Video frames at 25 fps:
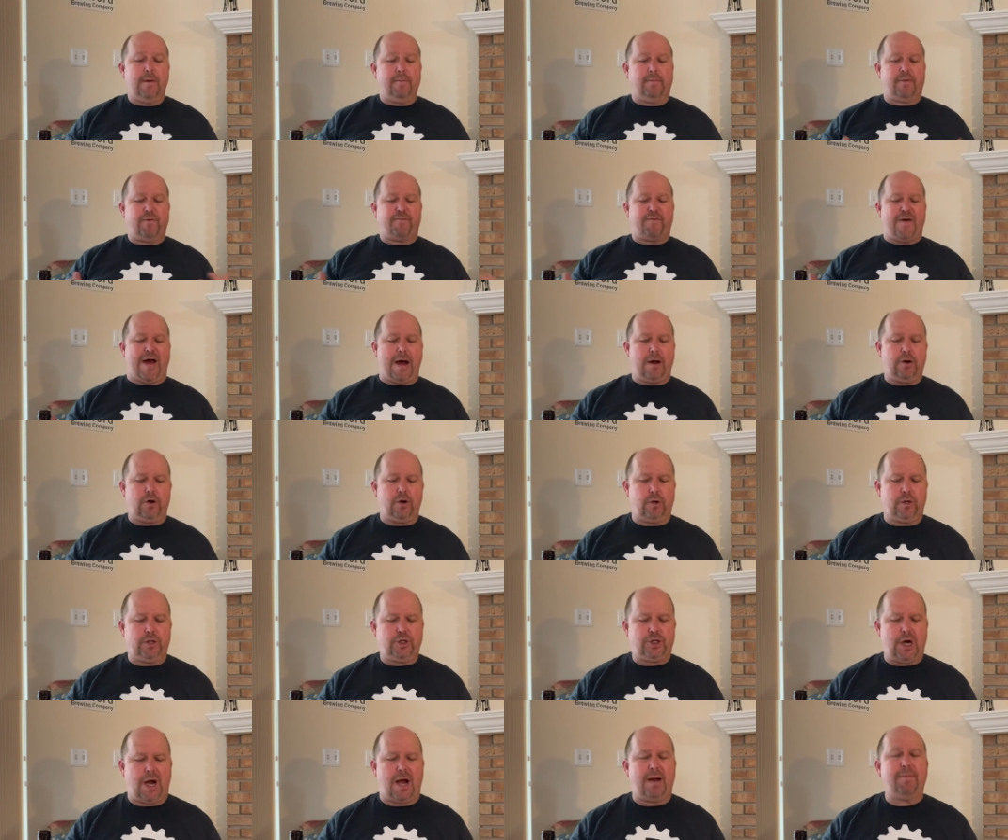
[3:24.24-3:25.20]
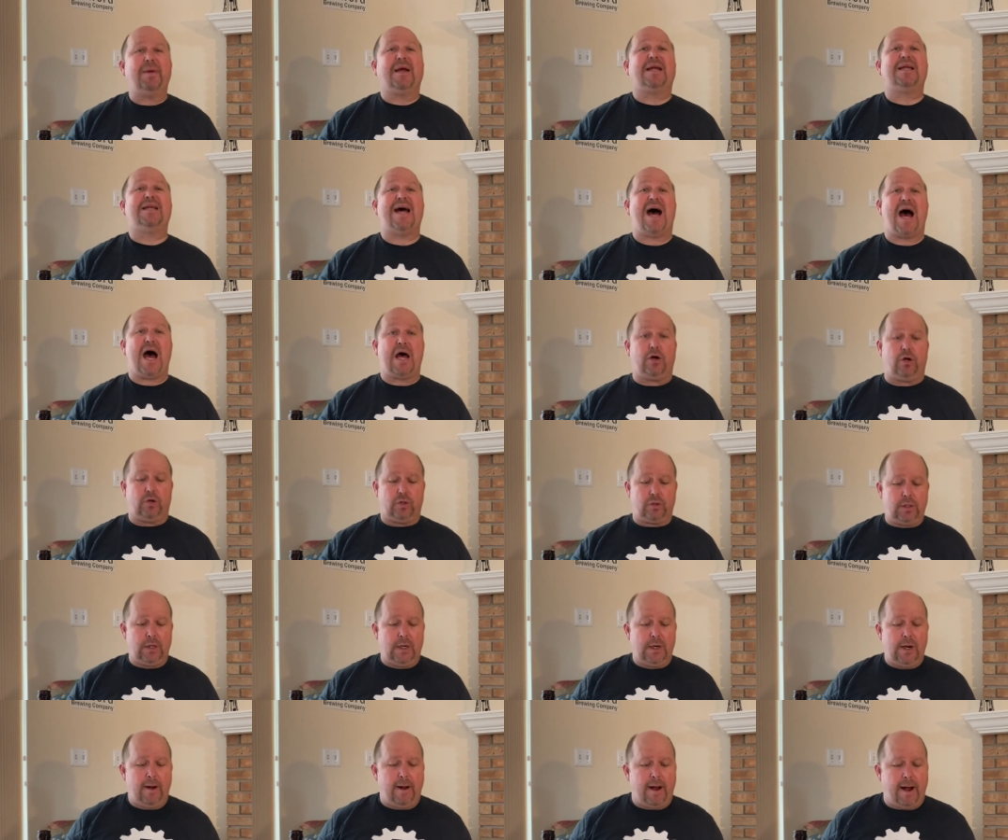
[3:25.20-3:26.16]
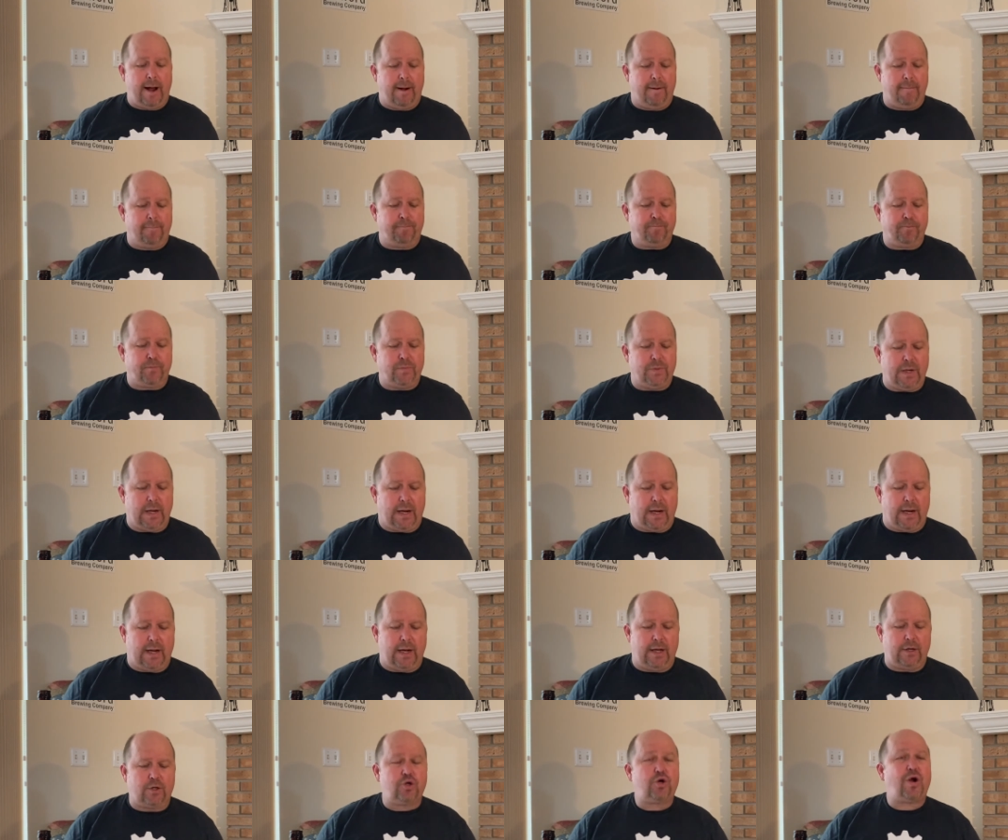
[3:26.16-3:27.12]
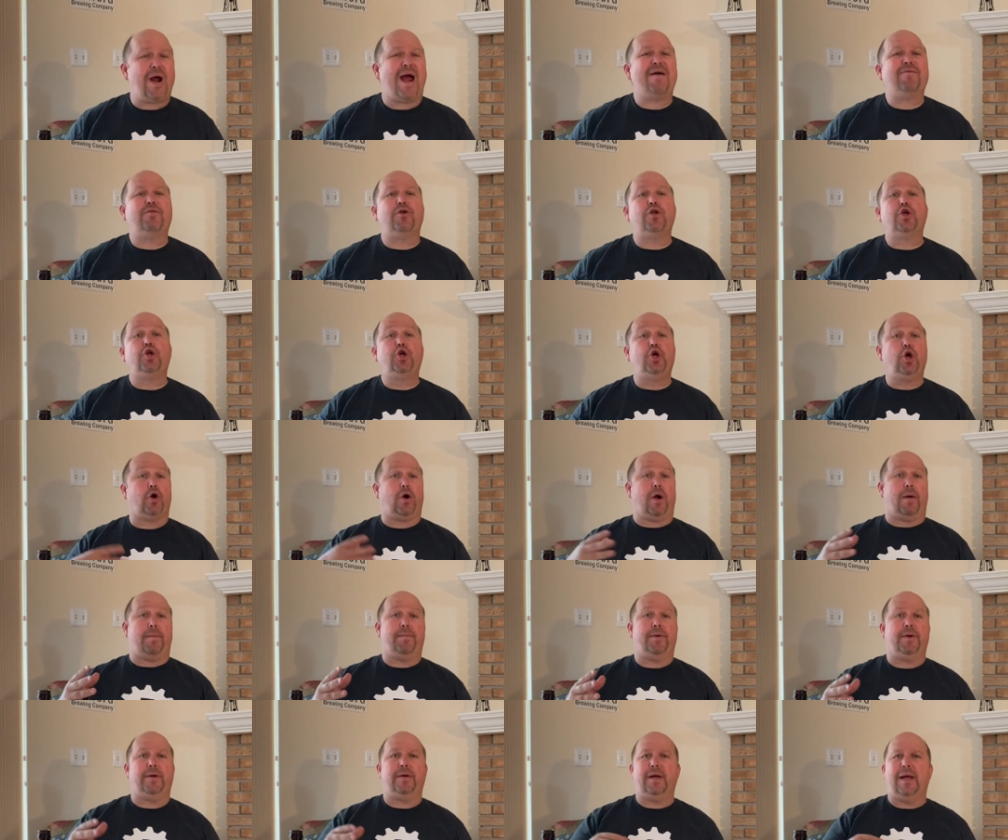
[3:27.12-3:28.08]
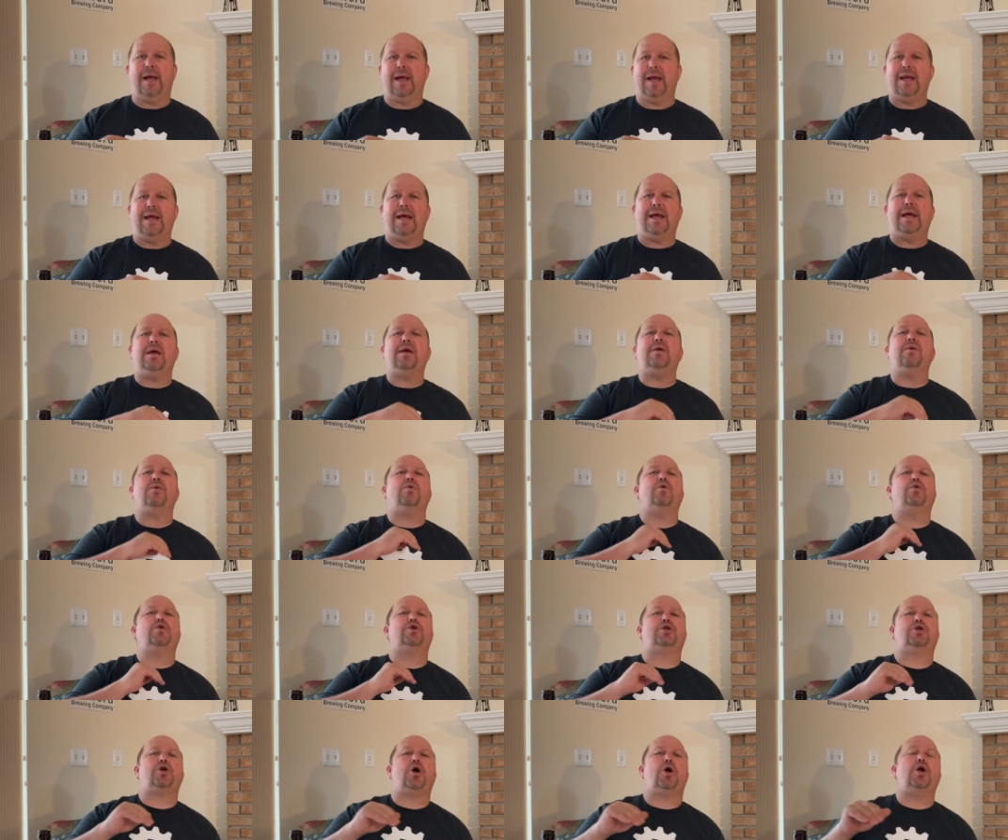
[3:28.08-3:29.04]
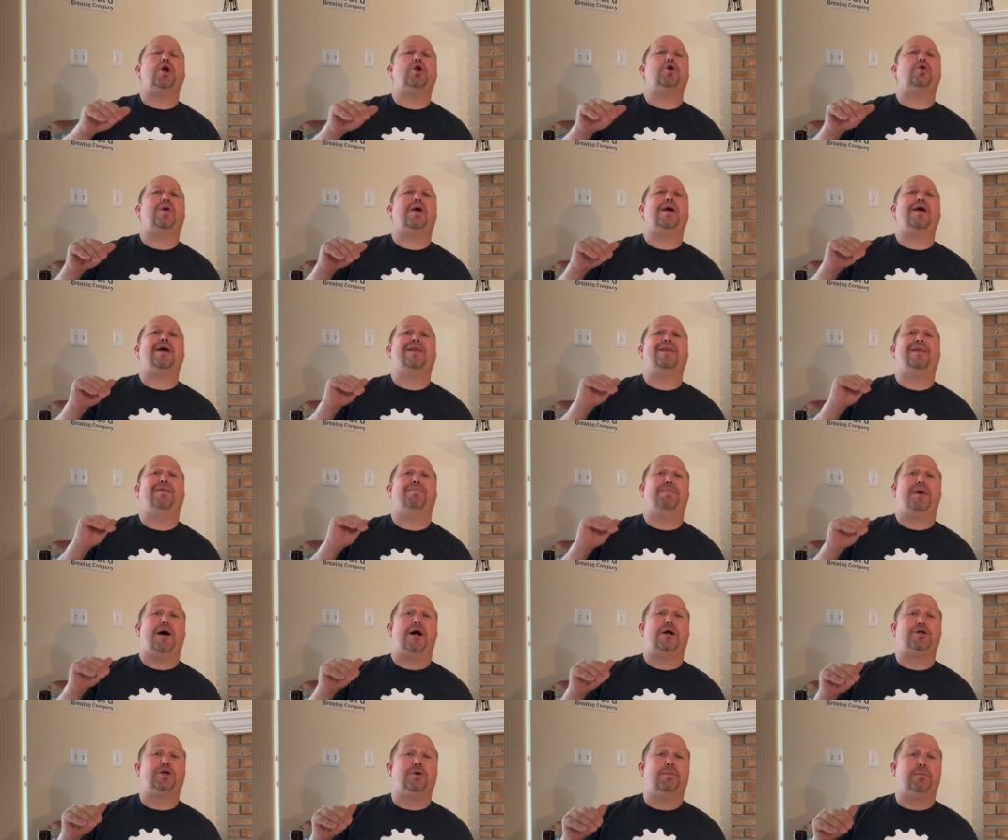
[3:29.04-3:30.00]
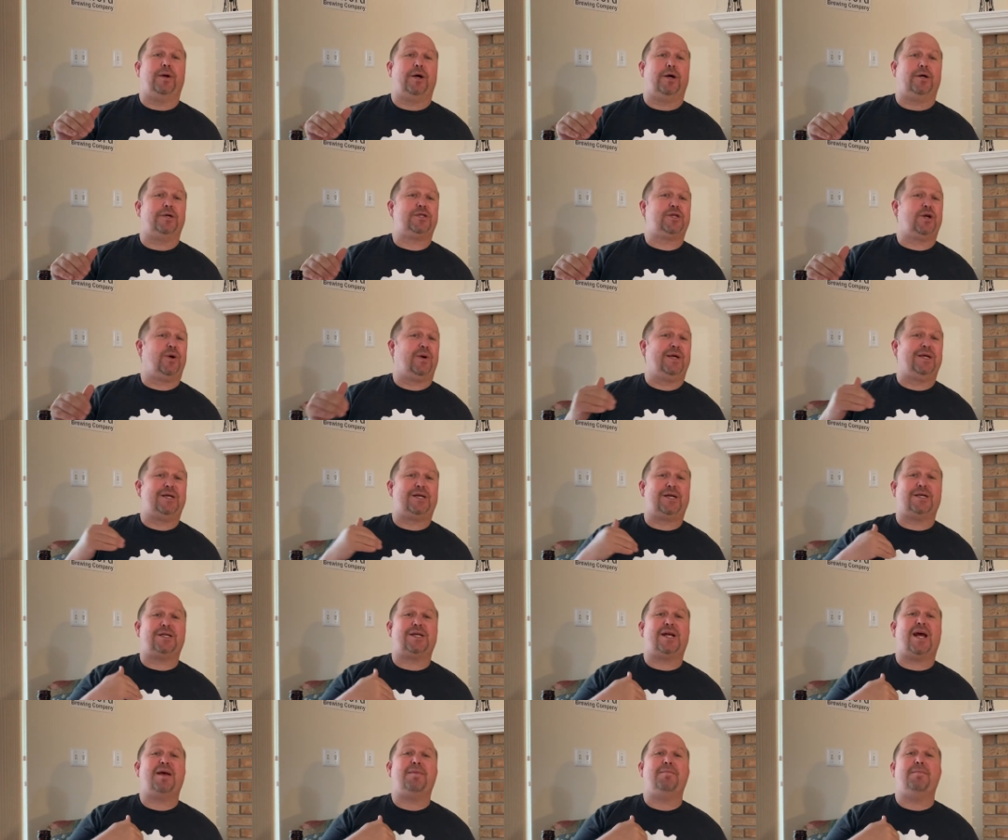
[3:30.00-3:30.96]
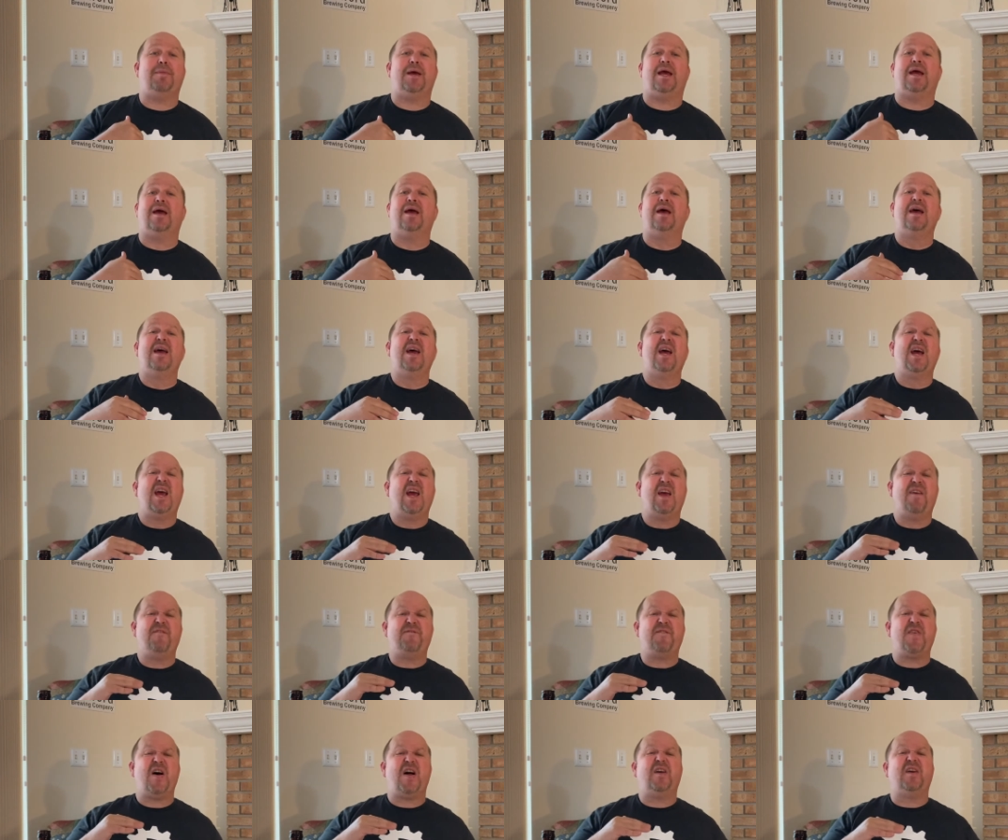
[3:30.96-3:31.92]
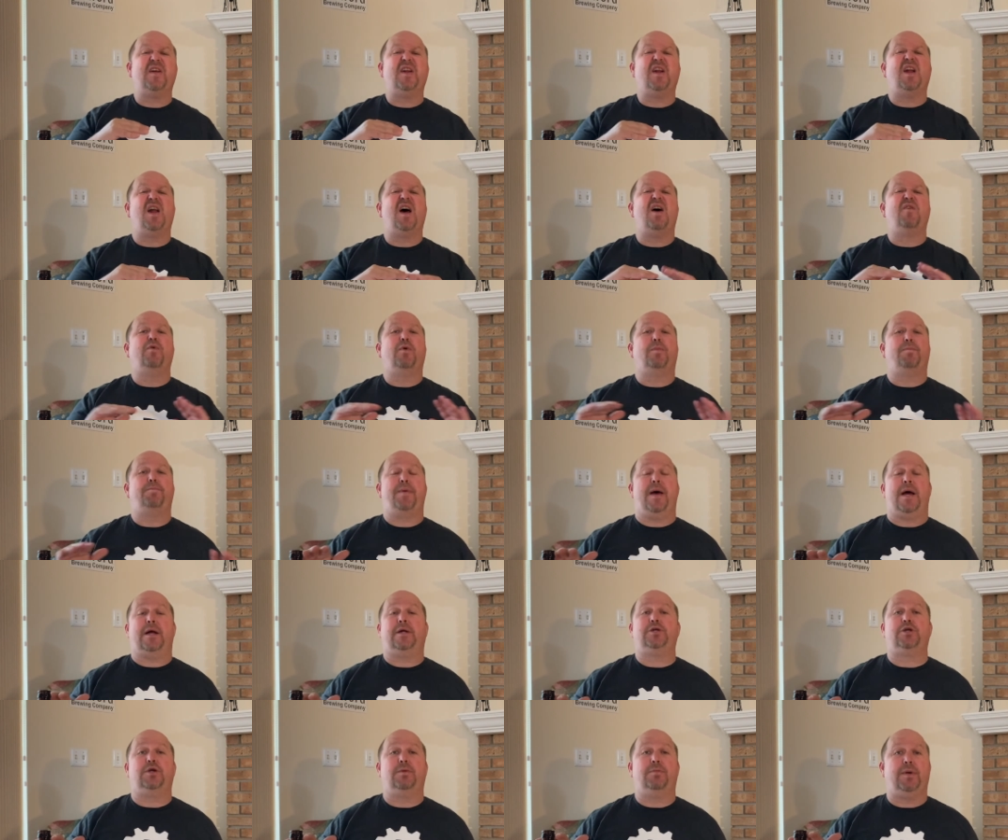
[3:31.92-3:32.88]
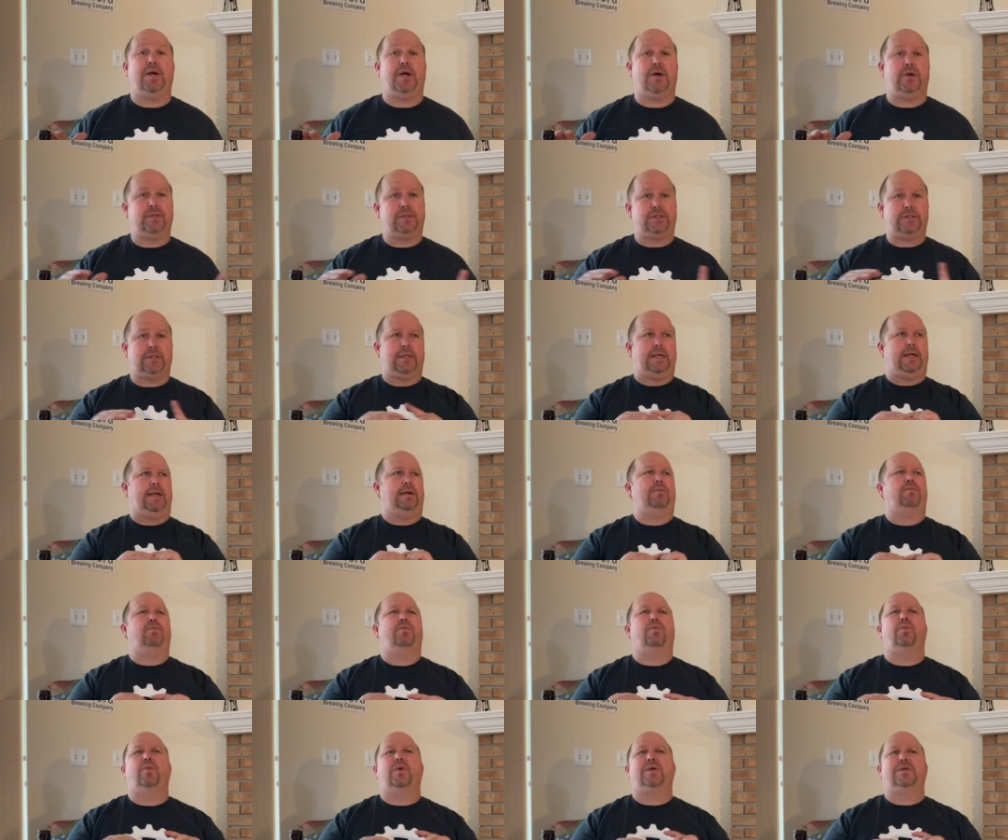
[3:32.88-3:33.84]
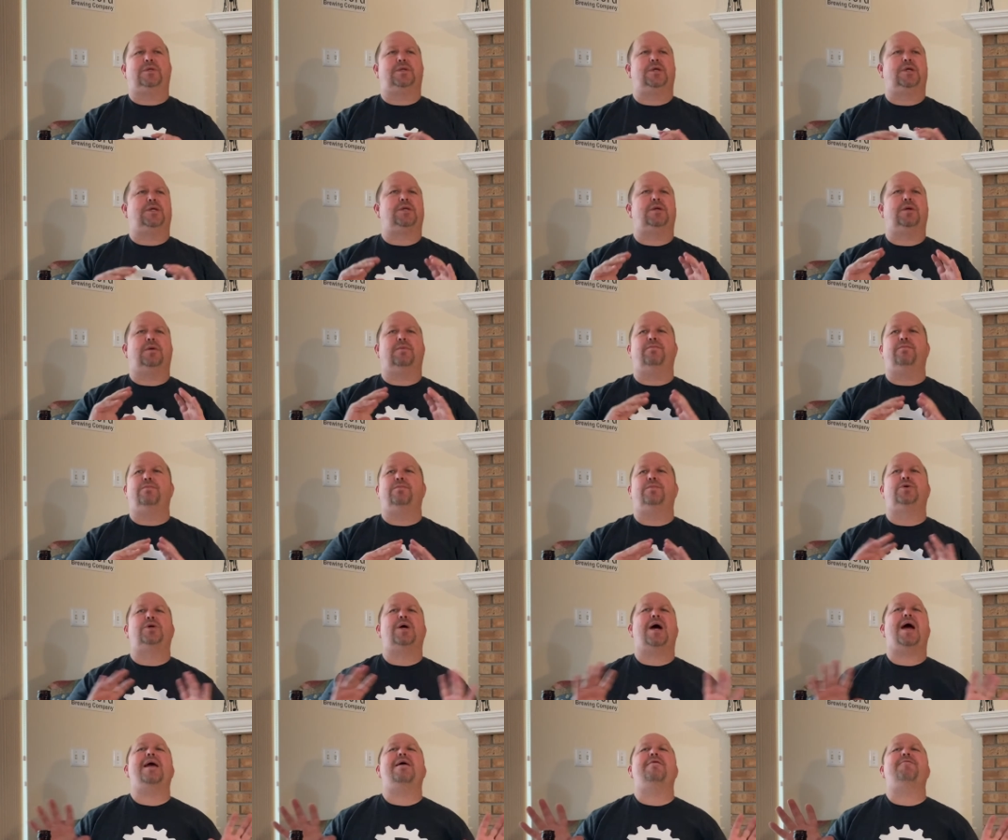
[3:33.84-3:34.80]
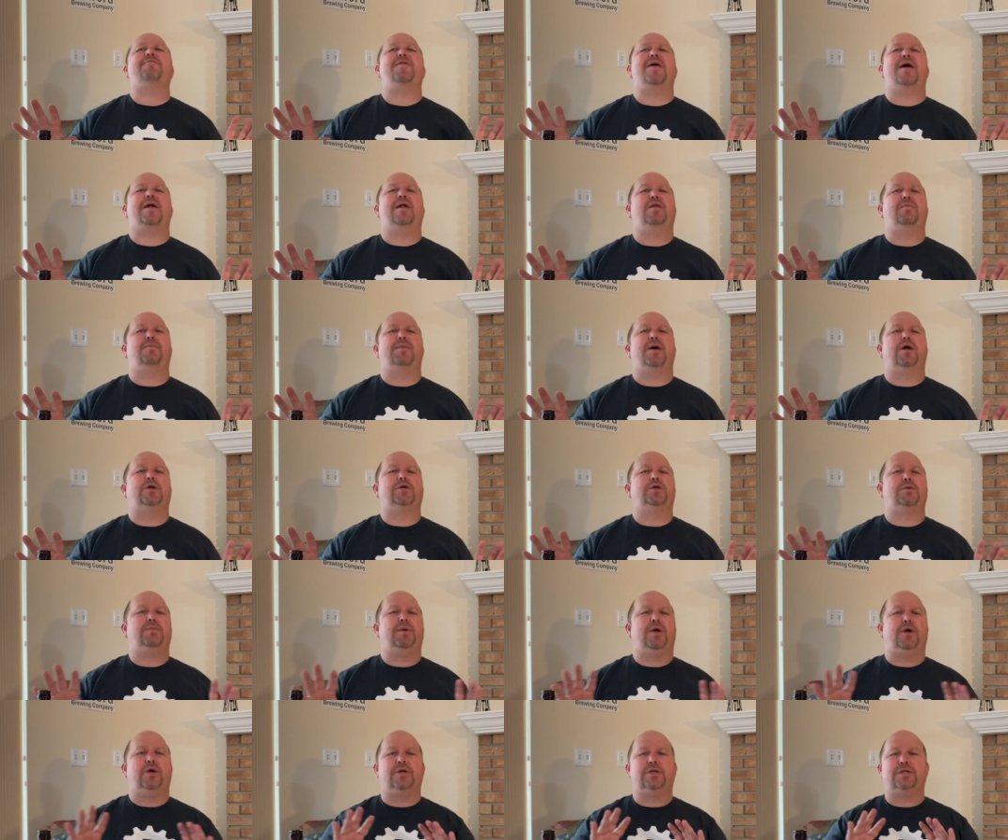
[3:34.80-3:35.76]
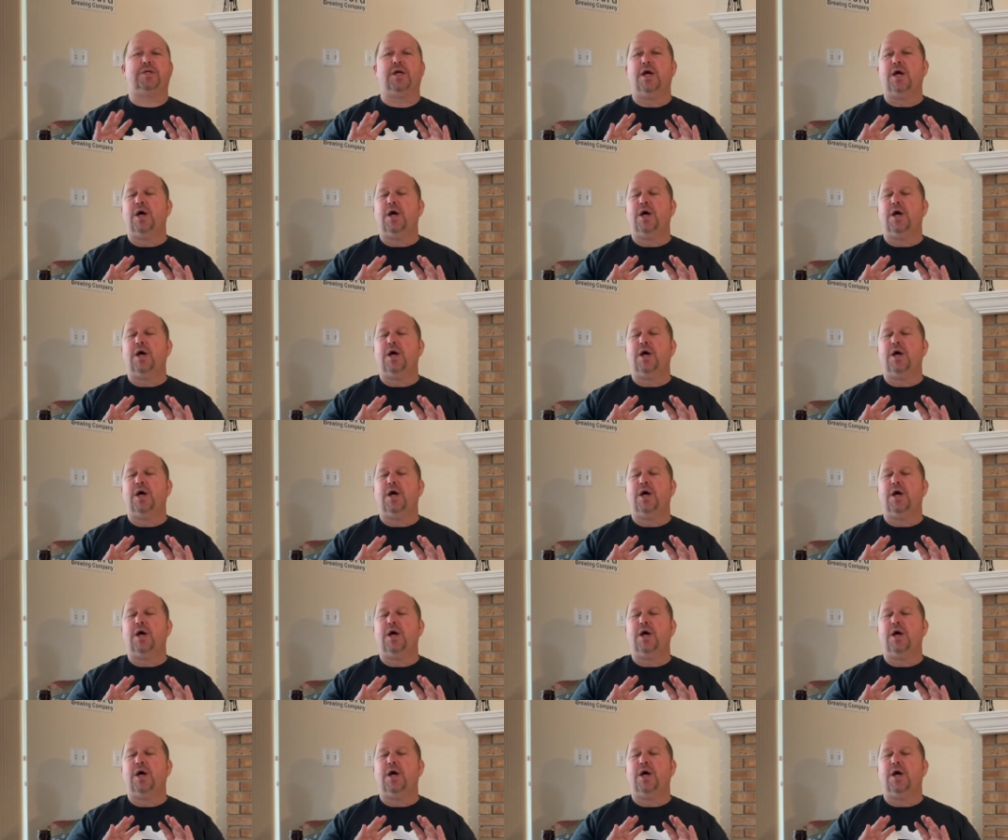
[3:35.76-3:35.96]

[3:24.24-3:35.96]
the founder John McDonald um, uh, traveled Europe, and he started drinking the Belgian beers. So he's just like me. He fell in love with Belgian beers. He was just a giant fan of the Belgian beers.